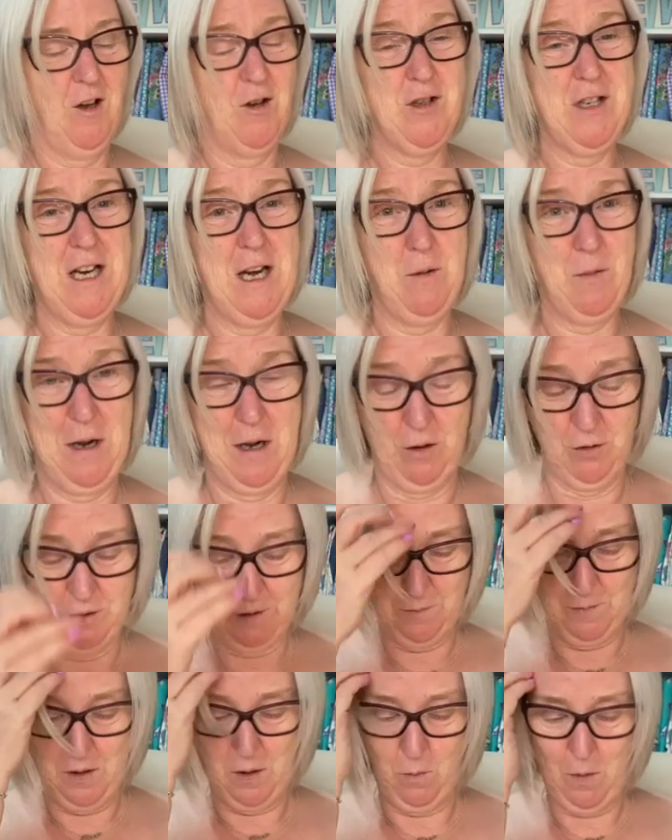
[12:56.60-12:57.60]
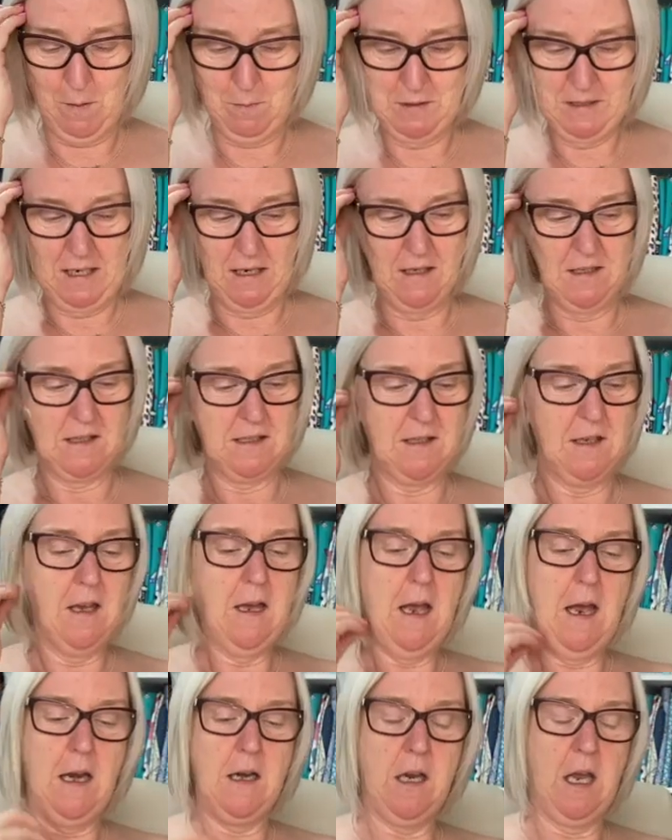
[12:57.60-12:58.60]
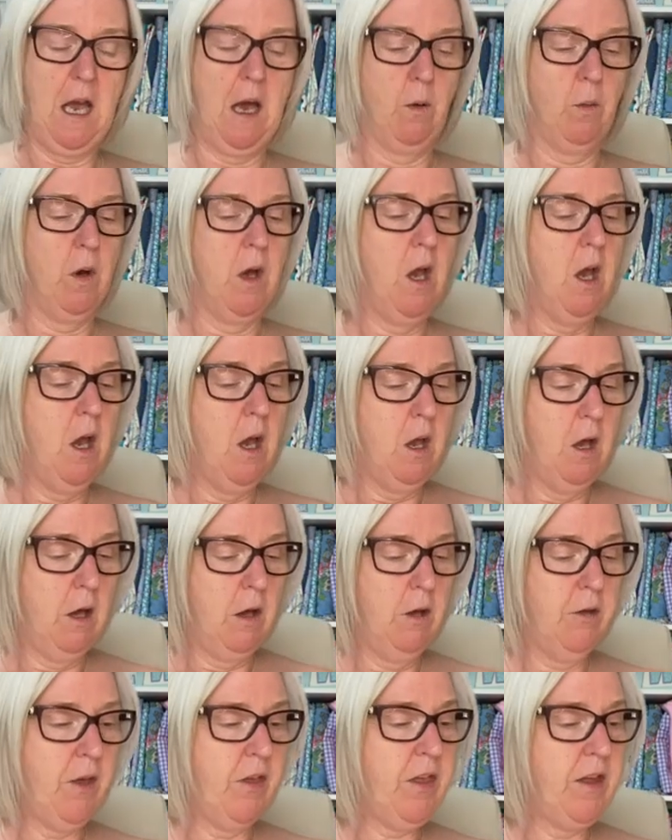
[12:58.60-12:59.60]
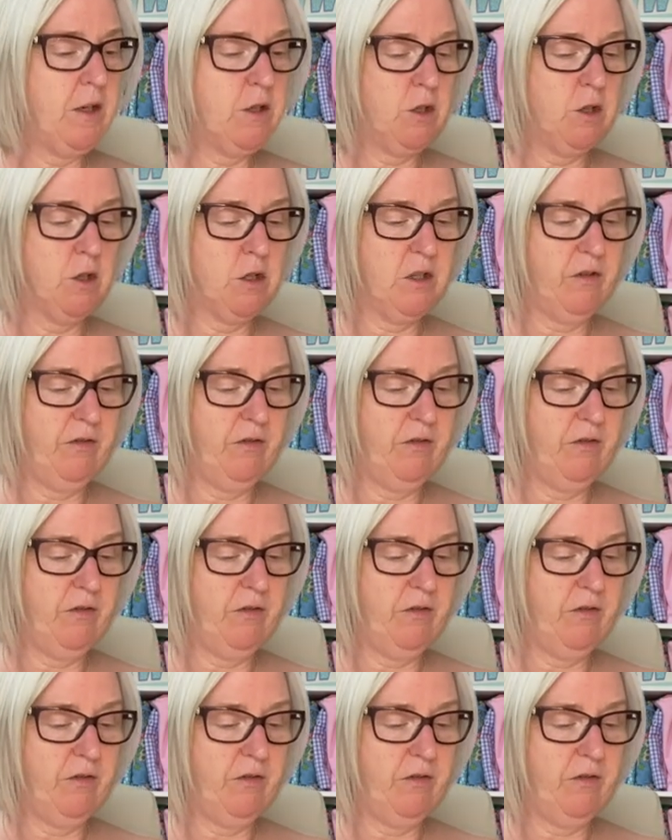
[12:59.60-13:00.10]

till I went on some of the websites. Anyhow, other things, just to